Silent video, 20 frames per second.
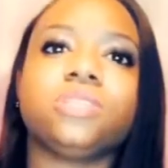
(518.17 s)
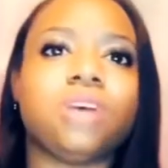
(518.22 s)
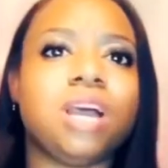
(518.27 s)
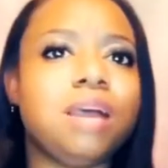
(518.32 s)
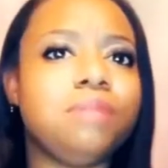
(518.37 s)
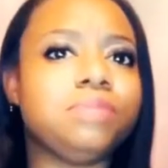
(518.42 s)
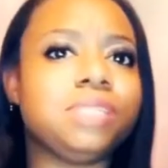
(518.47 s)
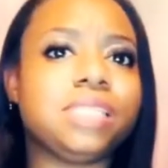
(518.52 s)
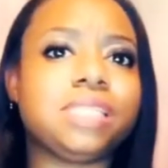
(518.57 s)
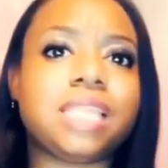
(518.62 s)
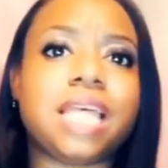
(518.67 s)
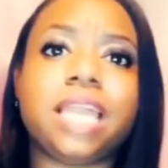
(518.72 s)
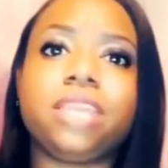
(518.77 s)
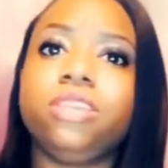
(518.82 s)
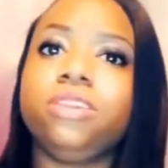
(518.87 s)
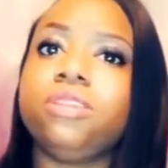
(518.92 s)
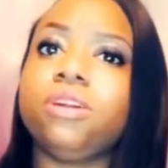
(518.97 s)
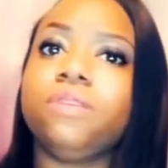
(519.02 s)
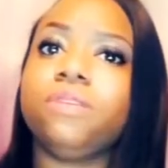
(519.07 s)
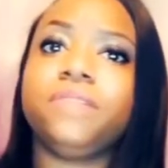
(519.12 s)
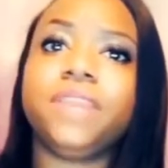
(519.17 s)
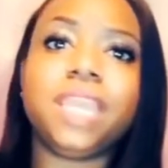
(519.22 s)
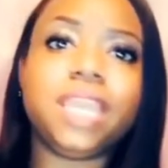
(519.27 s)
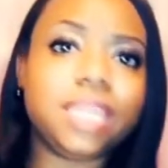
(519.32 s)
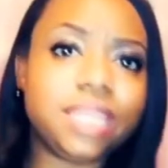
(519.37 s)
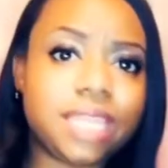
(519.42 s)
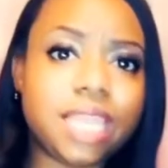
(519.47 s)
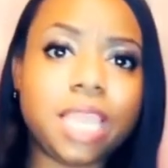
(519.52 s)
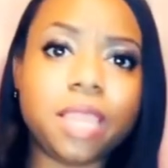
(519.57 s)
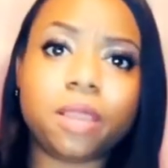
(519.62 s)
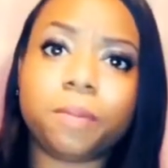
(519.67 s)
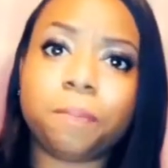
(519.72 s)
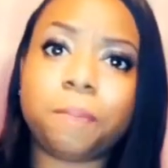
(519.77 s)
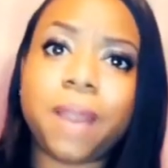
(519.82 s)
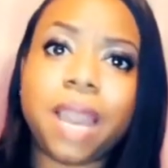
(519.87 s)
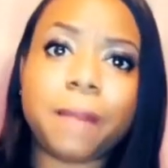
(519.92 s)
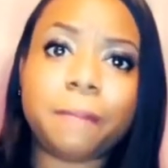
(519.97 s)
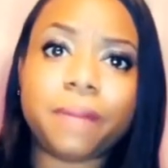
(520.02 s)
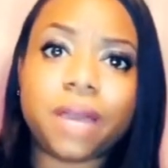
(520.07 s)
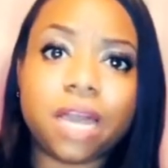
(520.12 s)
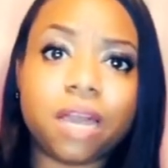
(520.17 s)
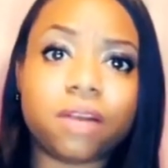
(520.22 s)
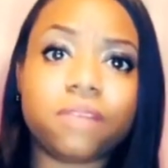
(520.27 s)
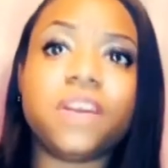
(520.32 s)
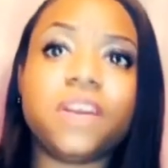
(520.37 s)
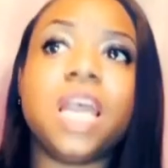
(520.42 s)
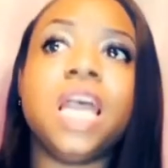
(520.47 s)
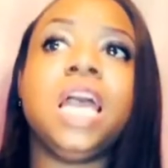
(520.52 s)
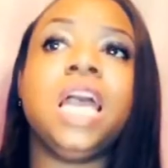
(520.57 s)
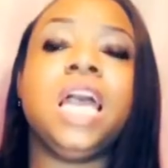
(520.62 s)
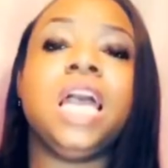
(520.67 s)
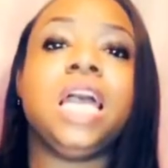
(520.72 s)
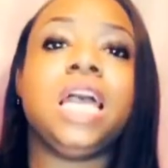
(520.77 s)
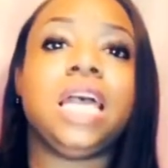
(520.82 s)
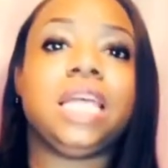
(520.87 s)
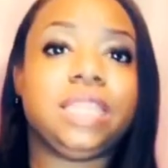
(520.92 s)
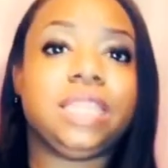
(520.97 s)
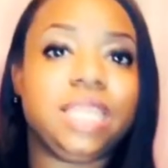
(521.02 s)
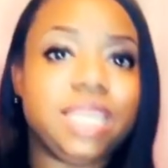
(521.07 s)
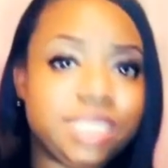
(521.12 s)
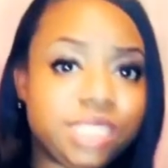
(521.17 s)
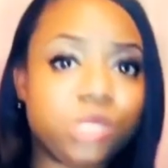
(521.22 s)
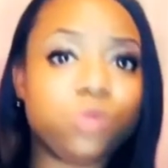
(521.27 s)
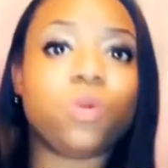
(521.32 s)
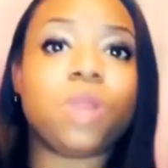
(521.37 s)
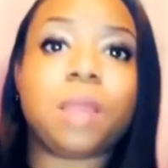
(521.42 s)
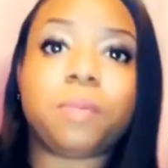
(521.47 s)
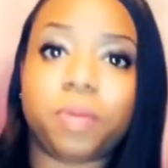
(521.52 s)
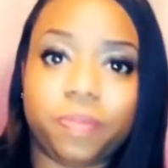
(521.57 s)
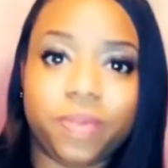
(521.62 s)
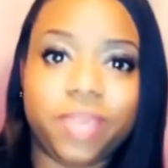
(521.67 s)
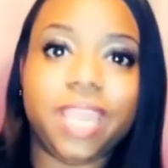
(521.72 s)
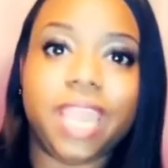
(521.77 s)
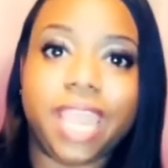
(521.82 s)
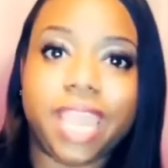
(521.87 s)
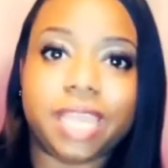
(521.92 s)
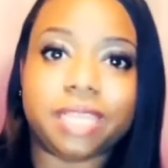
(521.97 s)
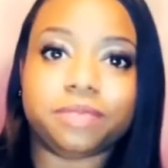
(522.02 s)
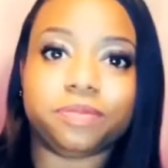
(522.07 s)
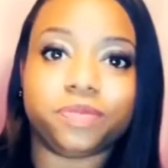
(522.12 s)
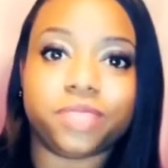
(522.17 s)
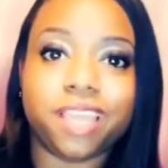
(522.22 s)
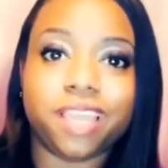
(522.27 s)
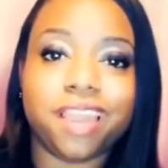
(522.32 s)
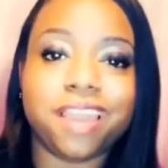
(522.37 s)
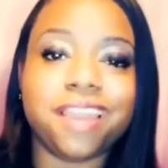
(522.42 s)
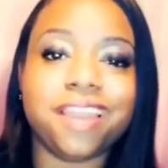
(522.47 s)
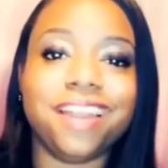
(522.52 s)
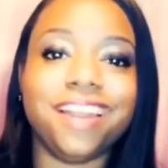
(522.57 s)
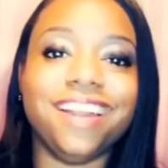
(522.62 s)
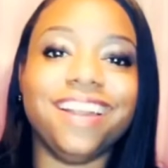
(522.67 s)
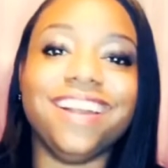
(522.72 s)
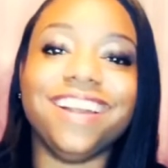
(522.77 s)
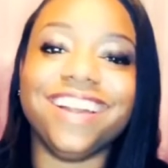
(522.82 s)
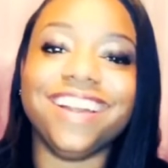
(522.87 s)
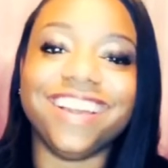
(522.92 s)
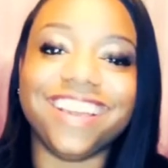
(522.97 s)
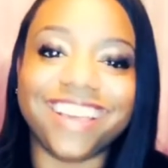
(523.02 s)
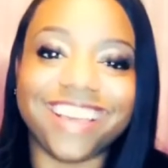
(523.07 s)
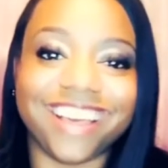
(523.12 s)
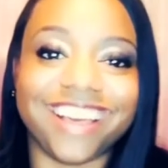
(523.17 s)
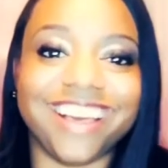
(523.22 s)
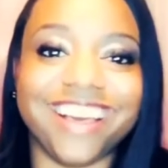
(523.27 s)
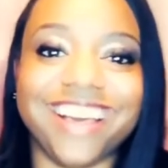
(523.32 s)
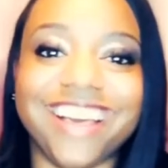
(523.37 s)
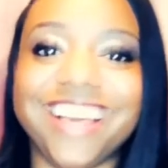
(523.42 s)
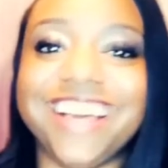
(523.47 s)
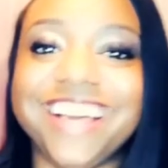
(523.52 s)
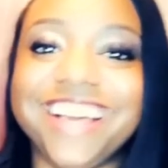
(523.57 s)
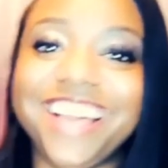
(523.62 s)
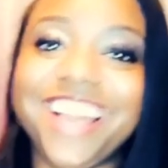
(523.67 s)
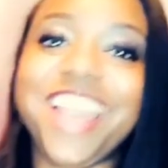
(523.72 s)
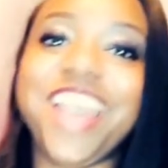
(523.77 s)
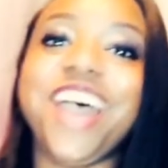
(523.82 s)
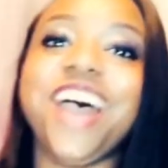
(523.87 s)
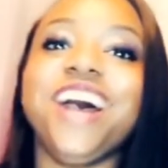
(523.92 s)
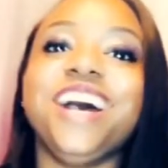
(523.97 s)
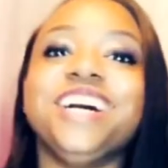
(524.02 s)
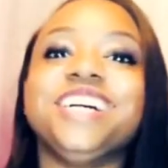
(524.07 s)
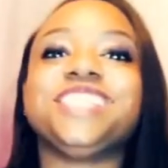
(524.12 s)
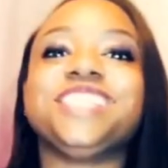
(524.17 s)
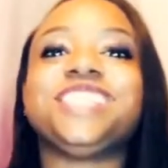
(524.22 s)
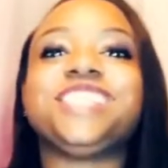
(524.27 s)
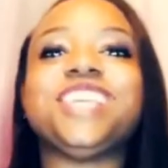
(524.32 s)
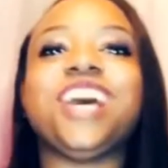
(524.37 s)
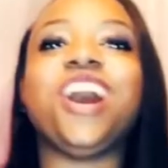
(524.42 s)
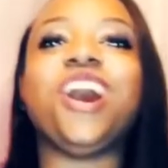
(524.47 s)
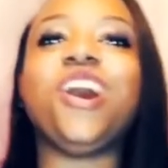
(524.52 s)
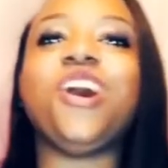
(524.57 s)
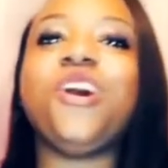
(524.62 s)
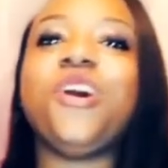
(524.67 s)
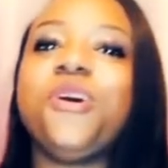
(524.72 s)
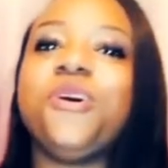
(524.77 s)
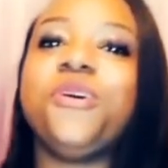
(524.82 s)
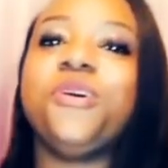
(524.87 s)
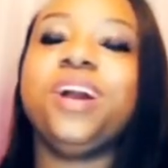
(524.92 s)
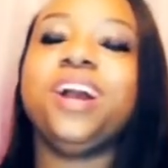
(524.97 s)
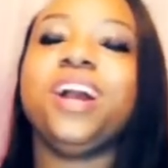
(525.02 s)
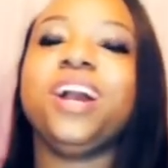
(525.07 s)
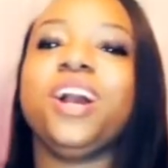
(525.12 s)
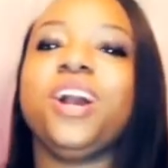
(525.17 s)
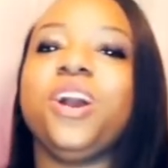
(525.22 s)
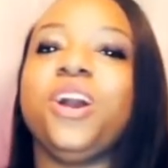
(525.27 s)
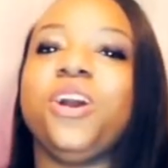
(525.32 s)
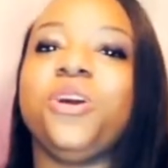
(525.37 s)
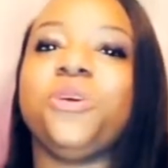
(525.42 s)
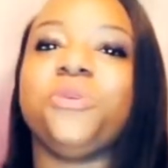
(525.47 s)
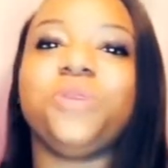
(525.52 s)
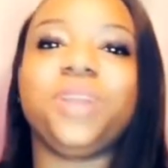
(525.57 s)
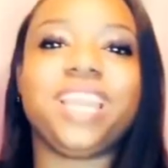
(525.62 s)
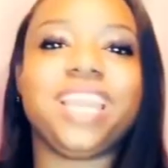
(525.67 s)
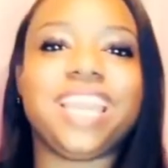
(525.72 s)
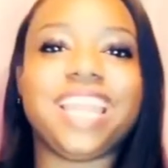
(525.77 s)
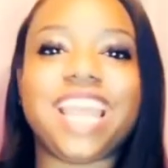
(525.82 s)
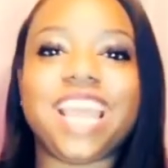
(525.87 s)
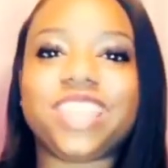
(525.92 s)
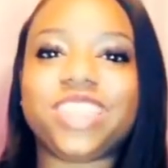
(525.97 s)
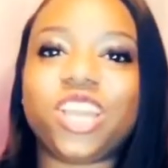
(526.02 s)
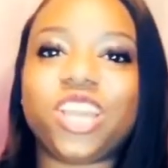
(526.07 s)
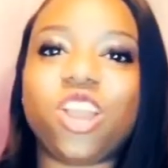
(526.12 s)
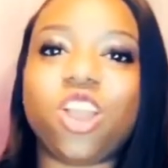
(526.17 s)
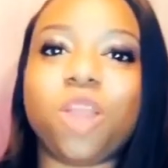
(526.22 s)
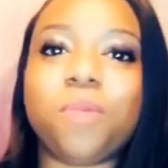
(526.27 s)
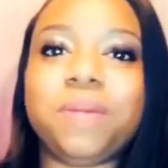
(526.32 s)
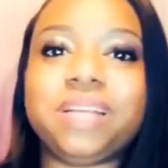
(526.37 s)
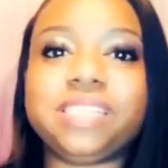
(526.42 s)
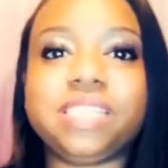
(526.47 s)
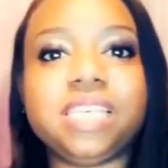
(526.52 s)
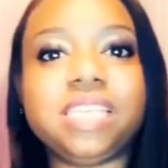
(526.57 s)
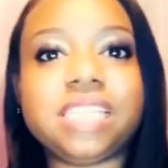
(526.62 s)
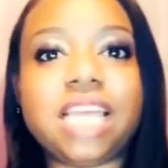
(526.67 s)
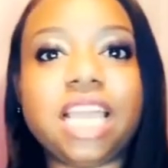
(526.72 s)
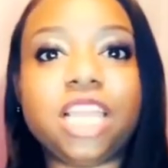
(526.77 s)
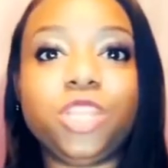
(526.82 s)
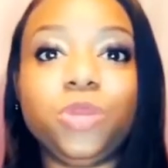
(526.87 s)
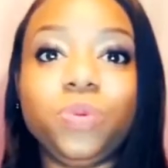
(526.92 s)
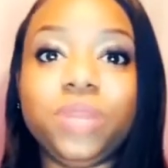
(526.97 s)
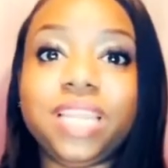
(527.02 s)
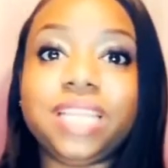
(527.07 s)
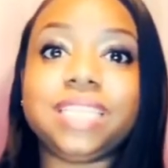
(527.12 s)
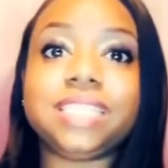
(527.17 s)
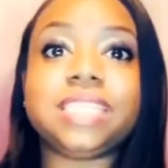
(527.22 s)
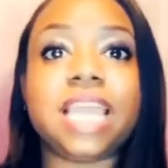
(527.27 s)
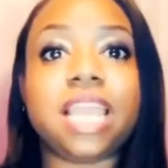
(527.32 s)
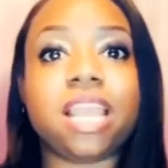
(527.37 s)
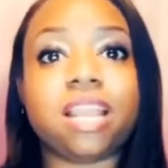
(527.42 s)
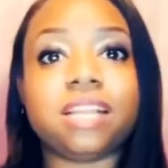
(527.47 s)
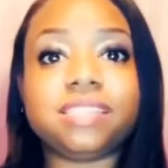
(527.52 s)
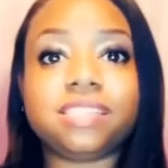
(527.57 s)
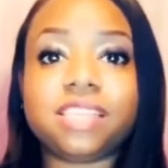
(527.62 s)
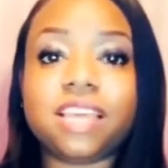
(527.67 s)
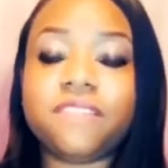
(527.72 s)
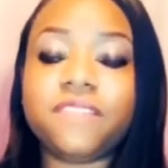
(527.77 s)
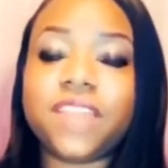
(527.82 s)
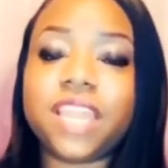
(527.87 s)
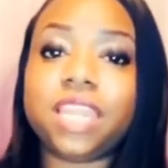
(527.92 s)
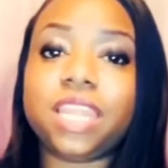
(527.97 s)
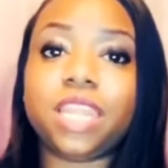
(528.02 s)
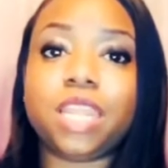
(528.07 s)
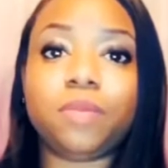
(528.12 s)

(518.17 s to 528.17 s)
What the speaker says: So I'm just like, anything pop off, this is where I'm gonna be at. So we get out the car. My son's like, do we need to take our stuff in?